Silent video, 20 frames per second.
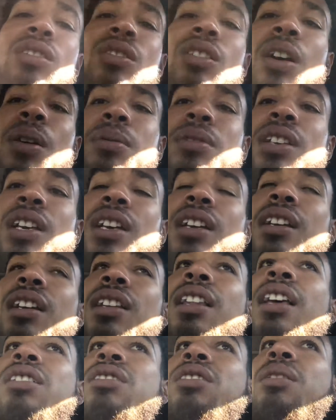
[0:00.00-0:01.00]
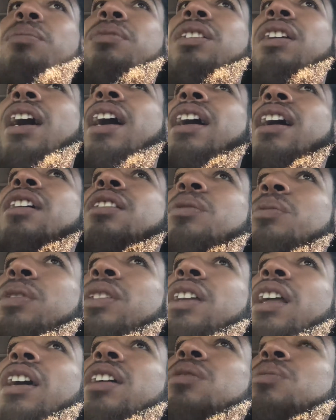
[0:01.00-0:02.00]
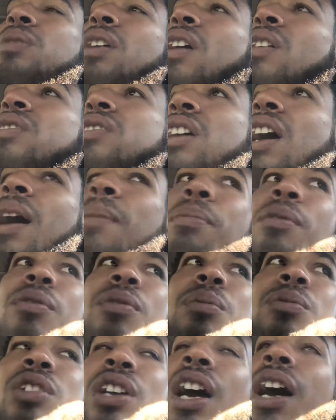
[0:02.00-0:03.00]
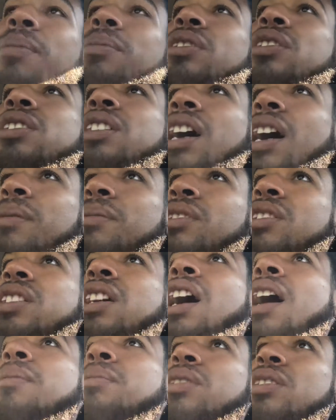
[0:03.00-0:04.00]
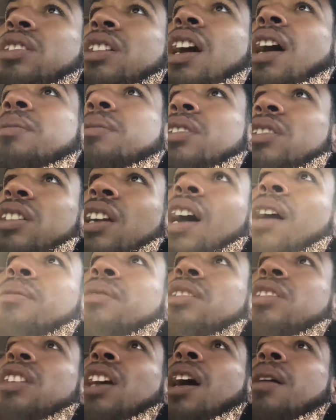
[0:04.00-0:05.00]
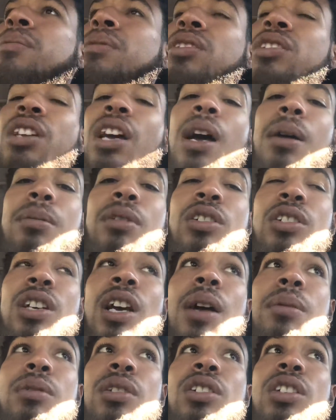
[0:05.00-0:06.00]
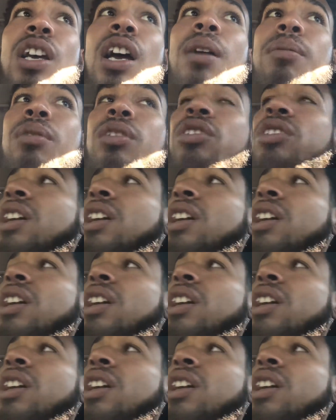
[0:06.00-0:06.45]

You know what I'm saying? And that's something I had to realize when I was hopping from job to job to job to job to job to job to job to job to job to